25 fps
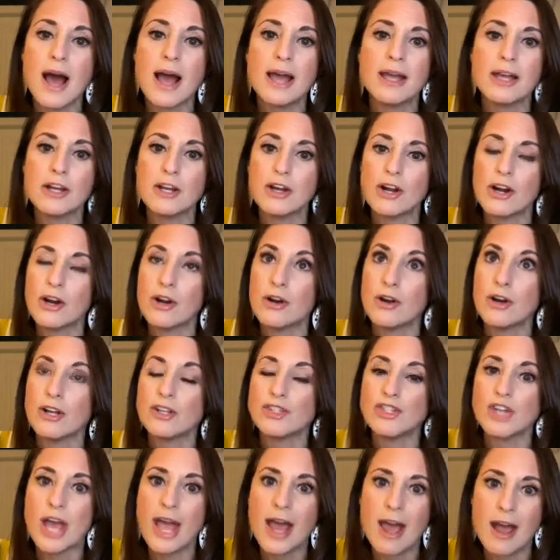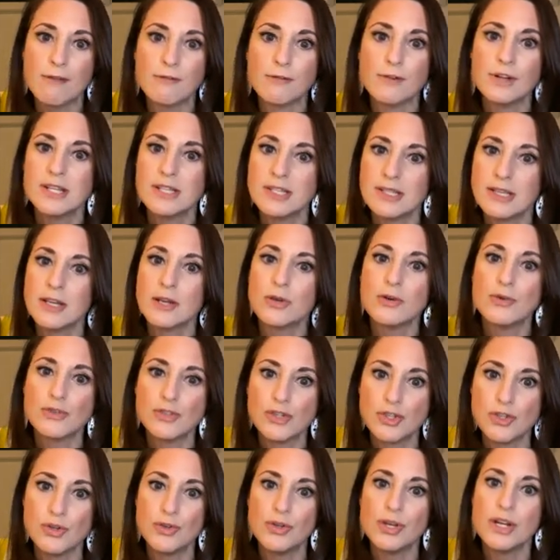I encourage every single
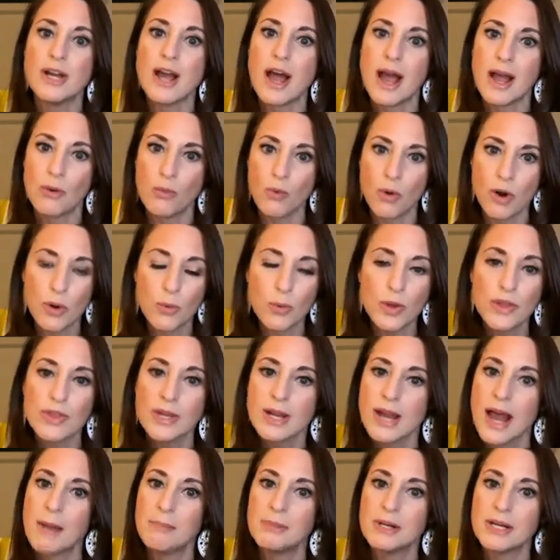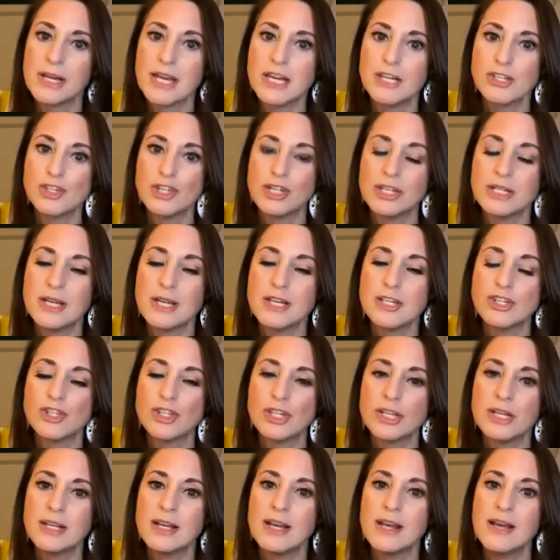student I work with in Application
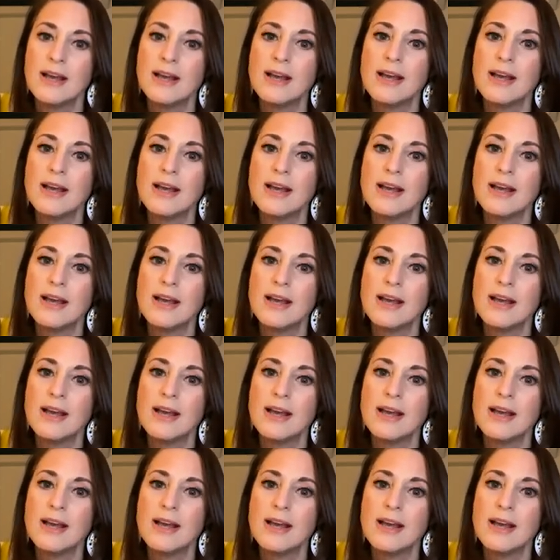Nation